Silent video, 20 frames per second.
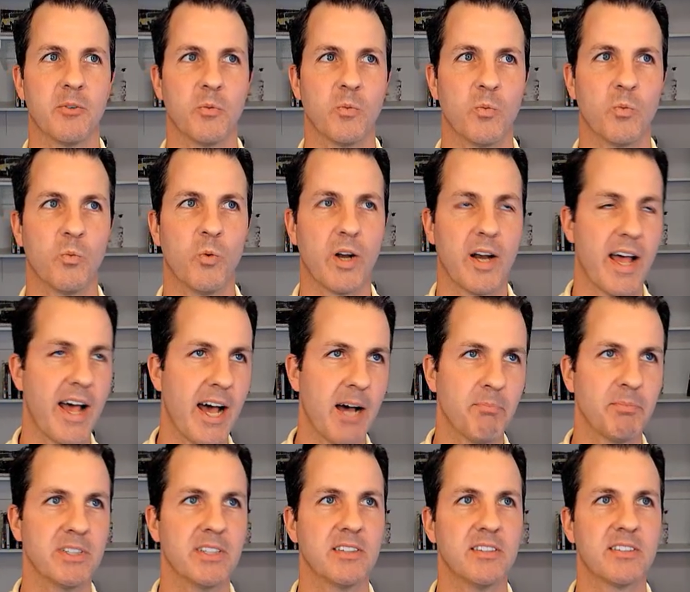what
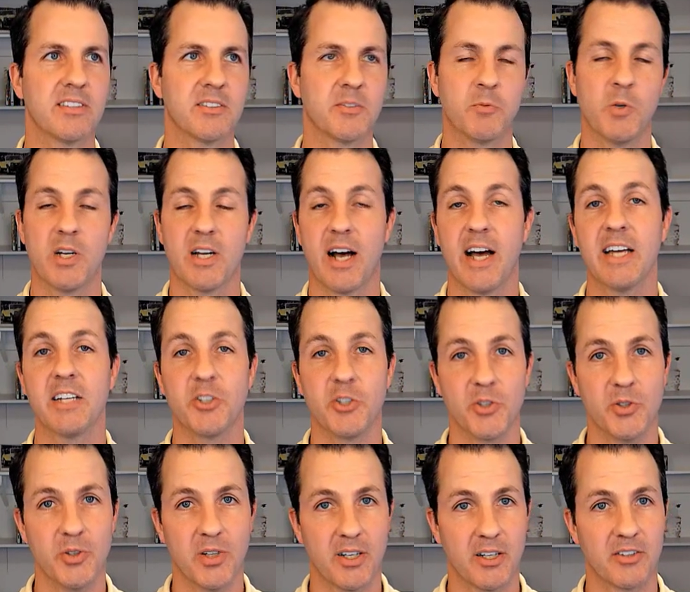happens,
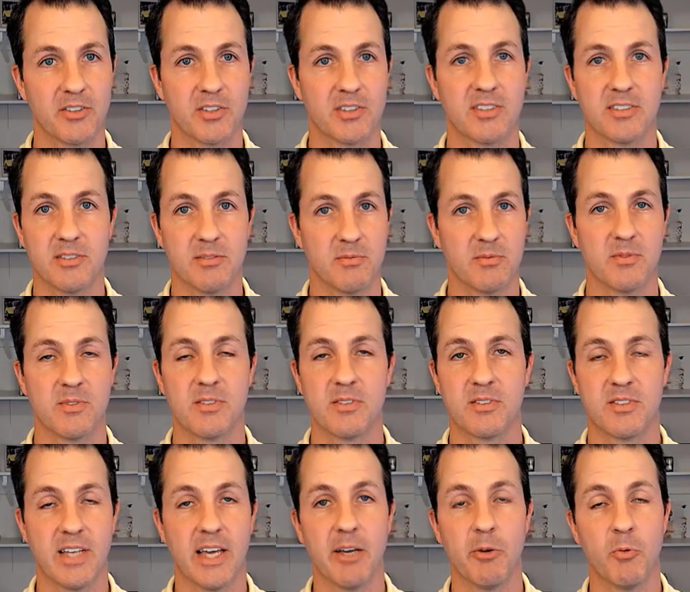I'll just
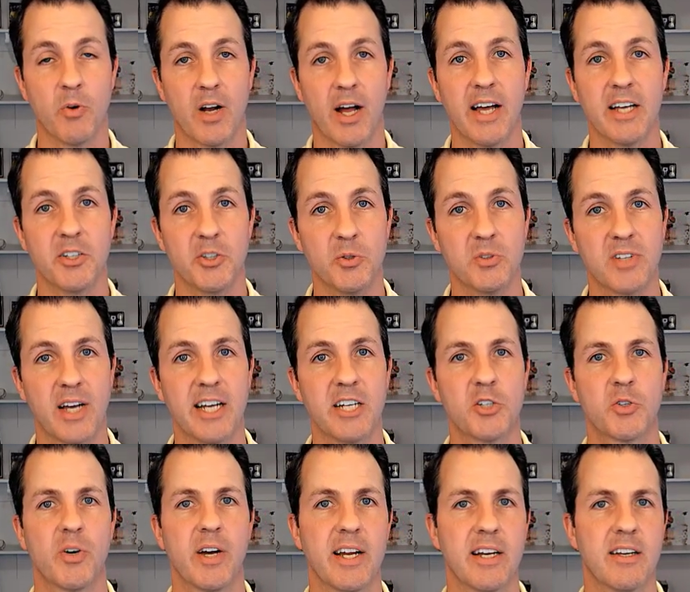say what I do is I
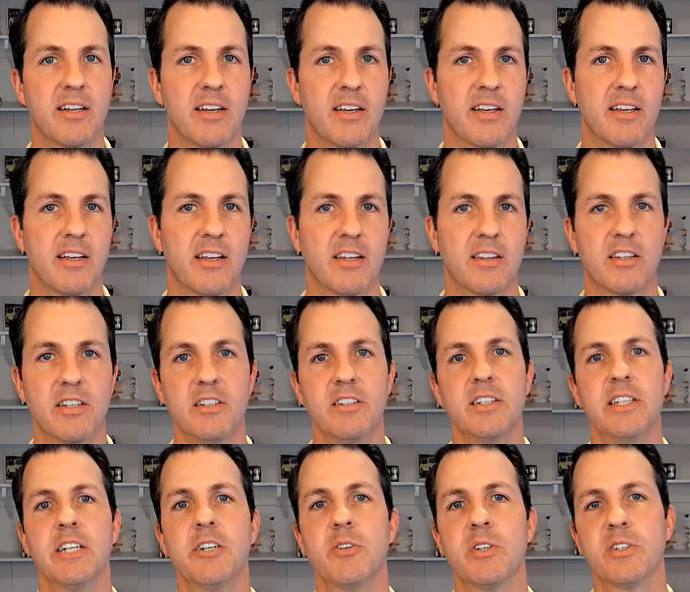trade the
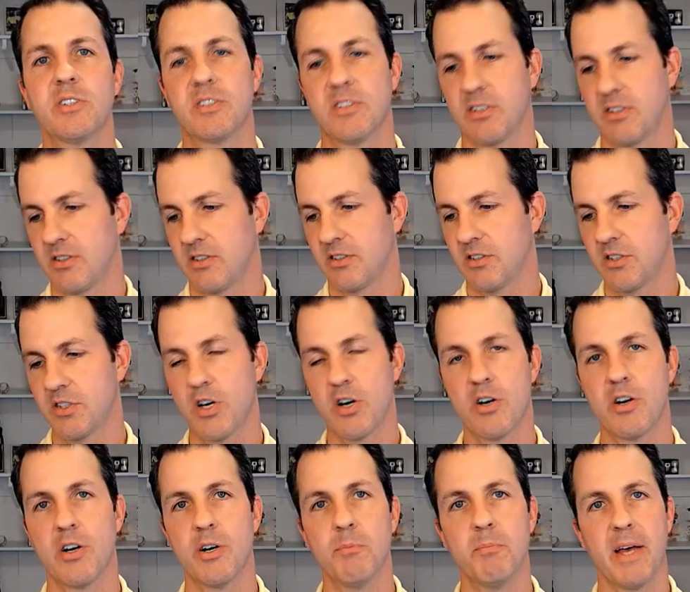nearest
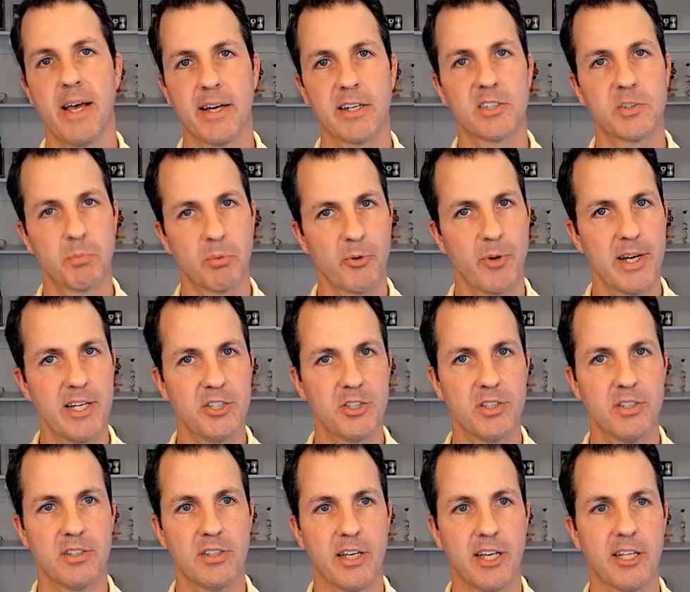term
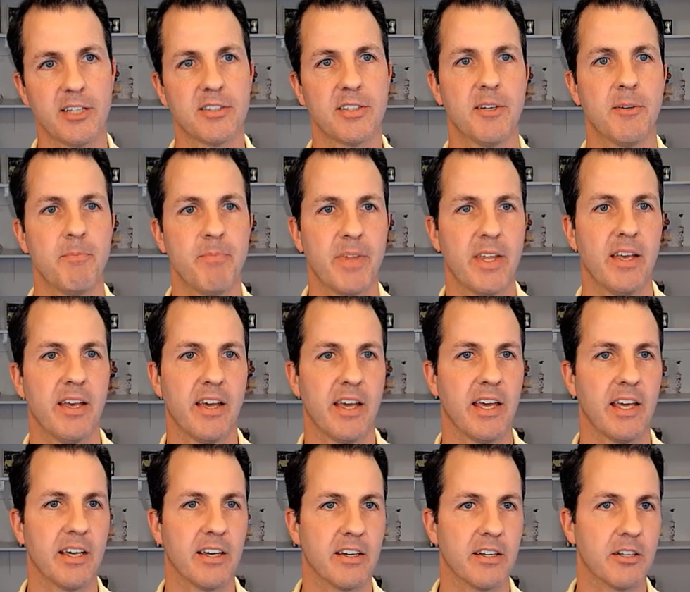expiration date.
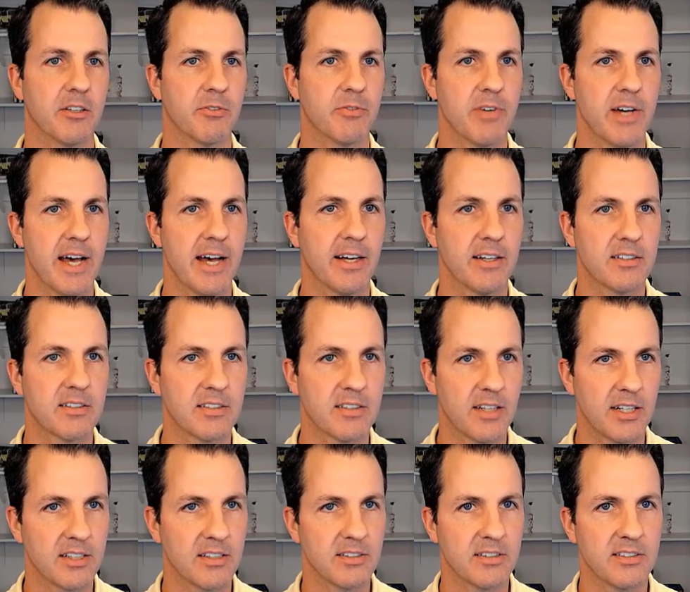And in fact,
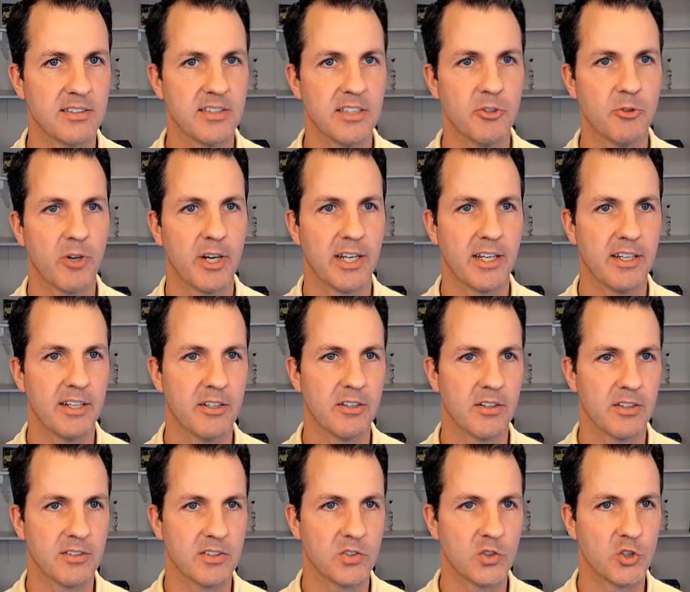I can see right here
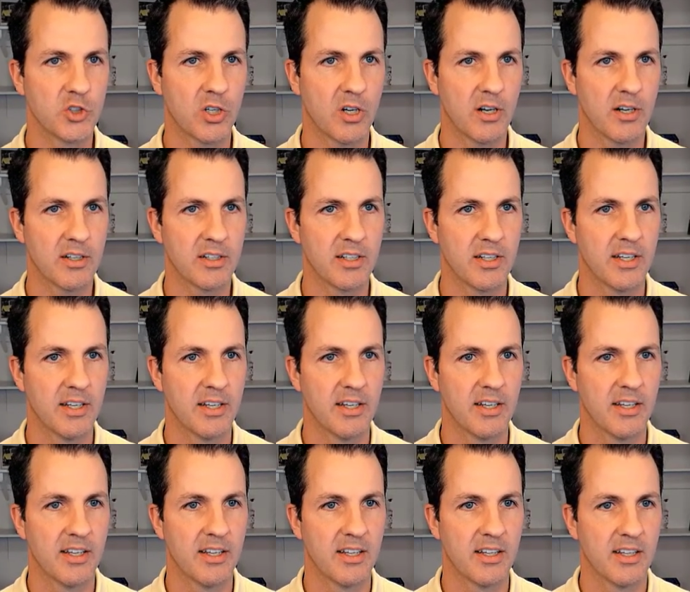on this chart,
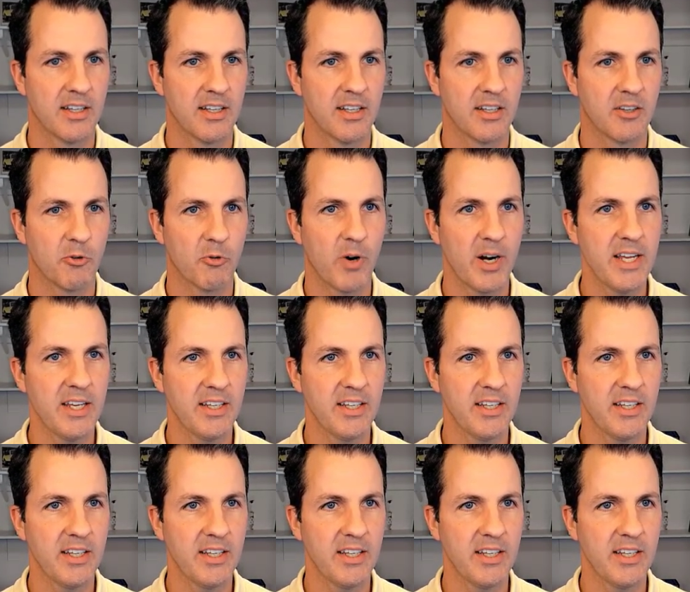right